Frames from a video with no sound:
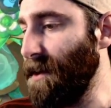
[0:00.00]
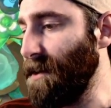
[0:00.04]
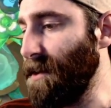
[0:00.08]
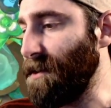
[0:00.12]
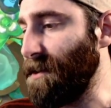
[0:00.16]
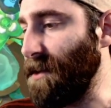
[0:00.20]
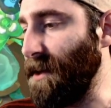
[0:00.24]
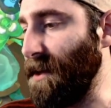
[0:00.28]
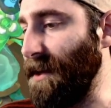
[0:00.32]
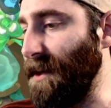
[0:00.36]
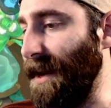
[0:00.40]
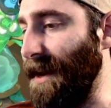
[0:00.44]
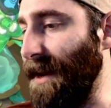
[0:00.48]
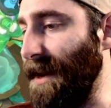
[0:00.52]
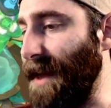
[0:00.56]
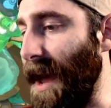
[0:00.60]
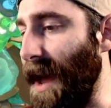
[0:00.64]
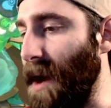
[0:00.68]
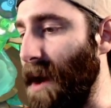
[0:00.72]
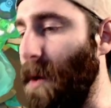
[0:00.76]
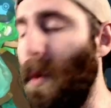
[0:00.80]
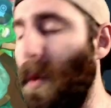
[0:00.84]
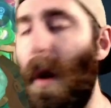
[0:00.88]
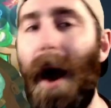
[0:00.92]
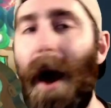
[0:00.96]
So you need to
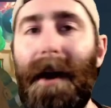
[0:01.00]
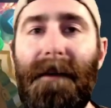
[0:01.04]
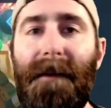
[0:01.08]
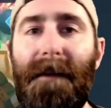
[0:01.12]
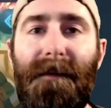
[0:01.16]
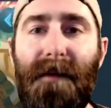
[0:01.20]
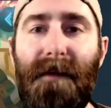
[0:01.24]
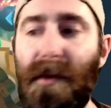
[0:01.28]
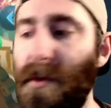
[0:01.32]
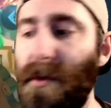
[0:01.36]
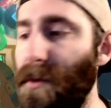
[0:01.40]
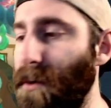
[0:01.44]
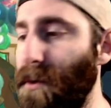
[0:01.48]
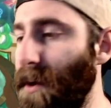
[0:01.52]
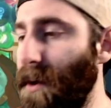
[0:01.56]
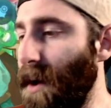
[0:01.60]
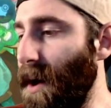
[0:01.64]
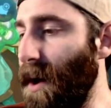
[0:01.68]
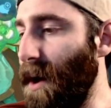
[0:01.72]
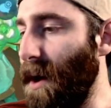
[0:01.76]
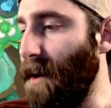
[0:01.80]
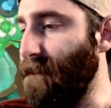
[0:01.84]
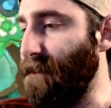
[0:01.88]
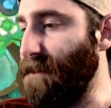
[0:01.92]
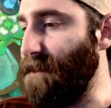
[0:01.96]
get quite a few
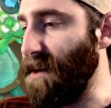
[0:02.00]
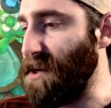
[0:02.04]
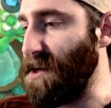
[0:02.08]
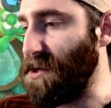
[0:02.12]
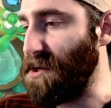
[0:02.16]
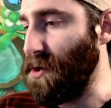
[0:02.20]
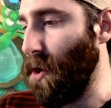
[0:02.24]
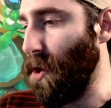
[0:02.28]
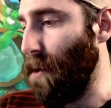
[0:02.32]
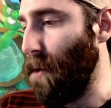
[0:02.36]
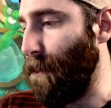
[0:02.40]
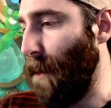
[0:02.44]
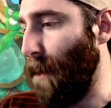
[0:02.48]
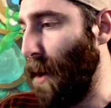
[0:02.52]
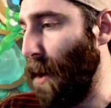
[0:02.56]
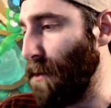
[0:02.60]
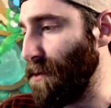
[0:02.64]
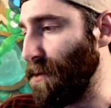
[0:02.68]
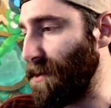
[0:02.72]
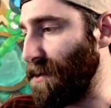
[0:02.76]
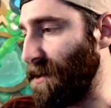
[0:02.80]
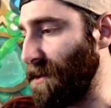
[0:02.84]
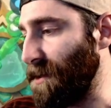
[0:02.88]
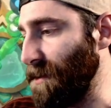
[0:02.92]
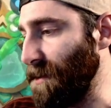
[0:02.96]
of these short
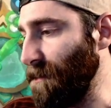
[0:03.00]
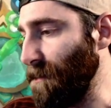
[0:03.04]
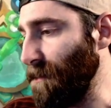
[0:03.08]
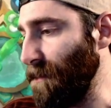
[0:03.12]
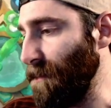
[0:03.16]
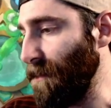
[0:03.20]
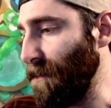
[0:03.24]
bows